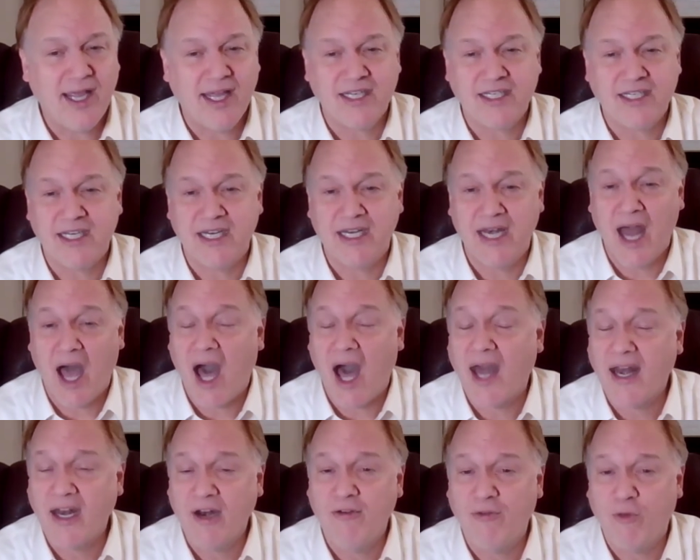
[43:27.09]
It's
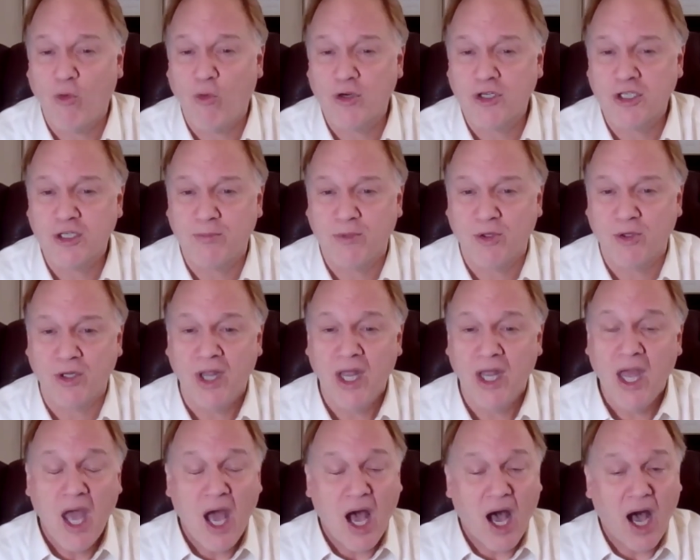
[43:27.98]
not enforceable
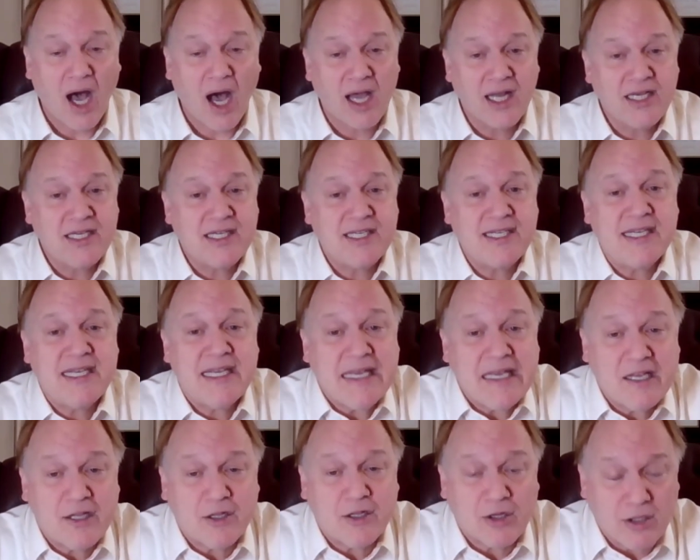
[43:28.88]

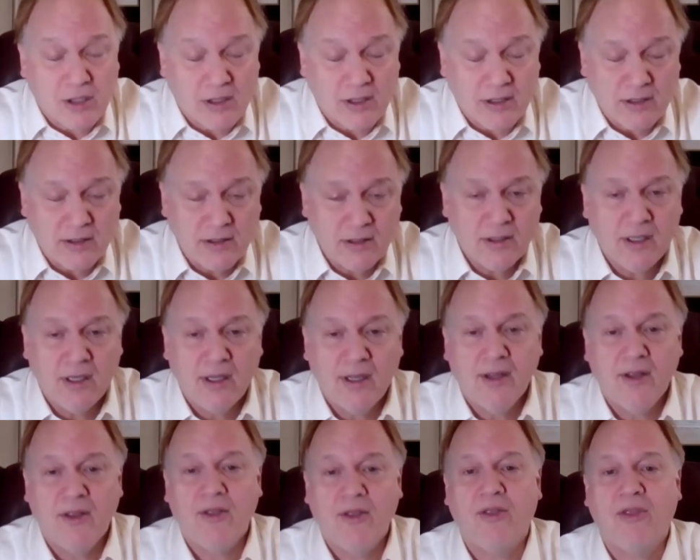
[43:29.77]
until
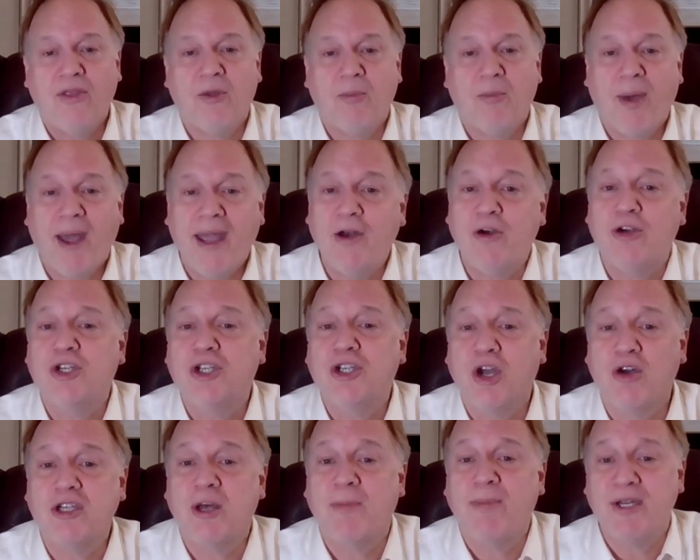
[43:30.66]
the painter
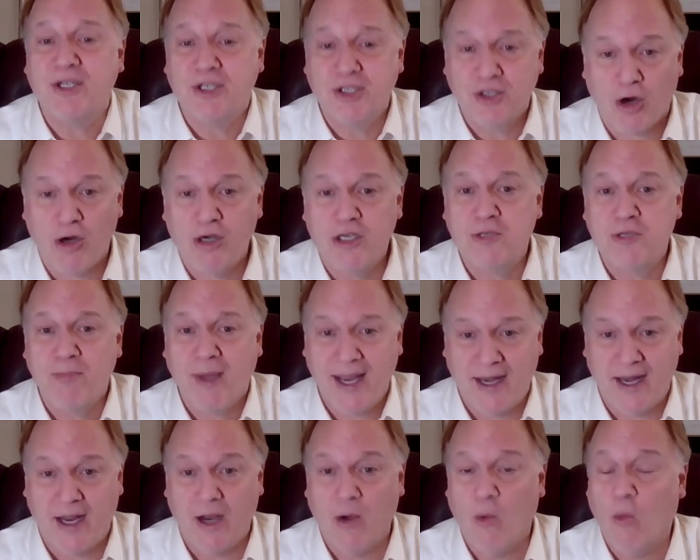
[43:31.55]
shows up and starts
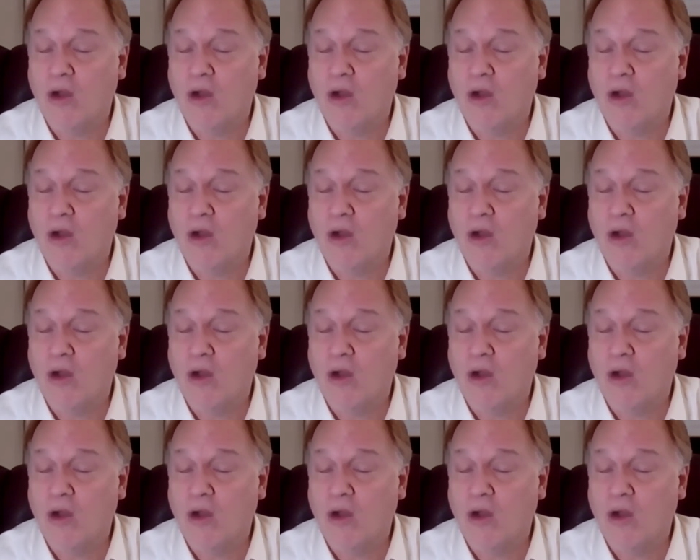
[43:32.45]
painting.